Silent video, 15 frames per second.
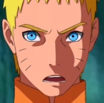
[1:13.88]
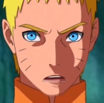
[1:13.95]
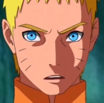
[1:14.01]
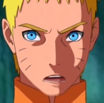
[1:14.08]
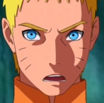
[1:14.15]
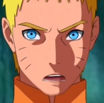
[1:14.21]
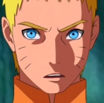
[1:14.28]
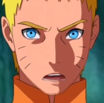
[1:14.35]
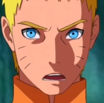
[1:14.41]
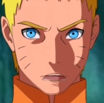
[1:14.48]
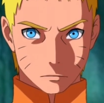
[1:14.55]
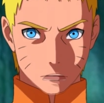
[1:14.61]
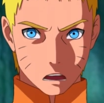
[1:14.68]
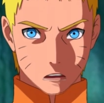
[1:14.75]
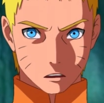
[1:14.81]
said that you
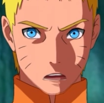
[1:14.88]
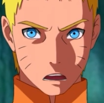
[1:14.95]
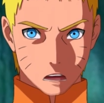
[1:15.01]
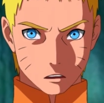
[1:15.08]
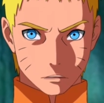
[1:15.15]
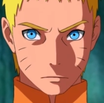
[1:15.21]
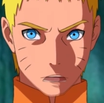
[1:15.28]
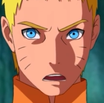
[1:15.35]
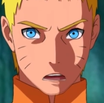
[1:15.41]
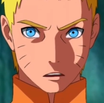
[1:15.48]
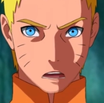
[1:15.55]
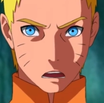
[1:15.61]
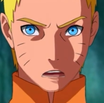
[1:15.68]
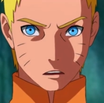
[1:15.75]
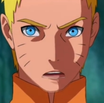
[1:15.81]
must learn Snake
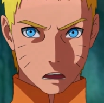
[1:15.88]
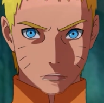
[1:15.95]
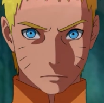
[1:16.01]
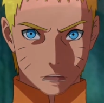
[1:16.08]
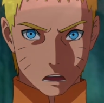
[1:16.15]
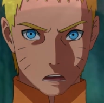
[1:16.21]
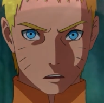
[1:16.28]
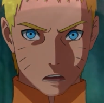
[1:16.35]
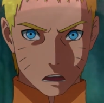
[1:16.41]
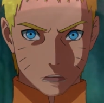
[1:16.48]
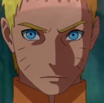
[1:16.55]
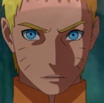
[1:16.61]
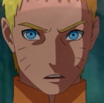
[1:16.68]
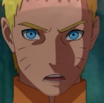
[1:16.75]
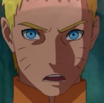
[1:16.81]
Sage Mode in
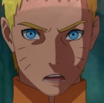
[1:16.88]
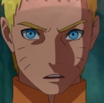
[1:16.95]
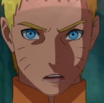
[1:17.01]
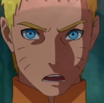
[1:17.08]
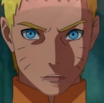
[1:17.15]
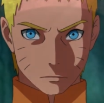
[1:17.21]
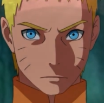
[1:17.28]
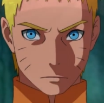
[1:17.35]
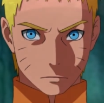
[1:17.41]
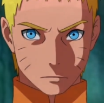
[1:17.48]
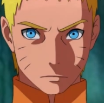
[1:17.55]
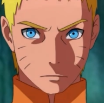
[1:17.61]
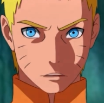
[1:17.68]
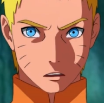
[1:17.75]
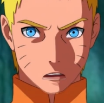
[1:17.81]
Ryuchi Cave.
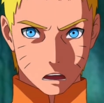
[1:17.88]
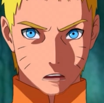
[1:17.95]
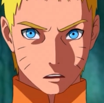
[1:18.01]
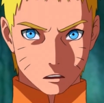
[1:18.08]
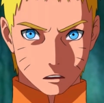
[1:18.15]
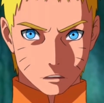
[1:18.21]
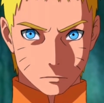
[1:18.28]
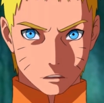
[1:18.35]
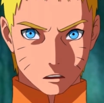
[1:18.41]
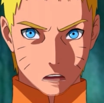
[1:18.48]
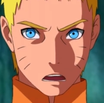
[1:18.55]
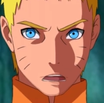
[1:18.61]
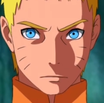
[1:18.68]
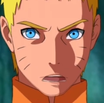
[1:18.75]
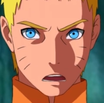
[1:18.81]
That's why I
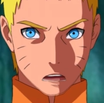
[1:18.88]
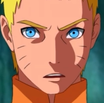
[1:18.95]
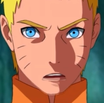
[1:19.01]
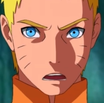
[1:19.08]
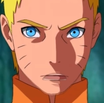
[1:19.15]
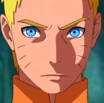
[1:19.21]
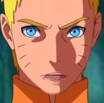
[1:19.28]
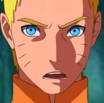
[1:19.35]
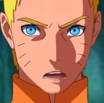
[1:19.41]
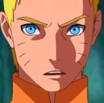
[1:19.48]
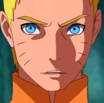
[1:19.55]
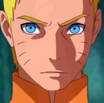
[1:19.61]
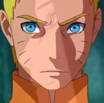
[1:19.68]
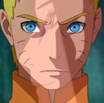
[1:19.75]
called Orochimaru.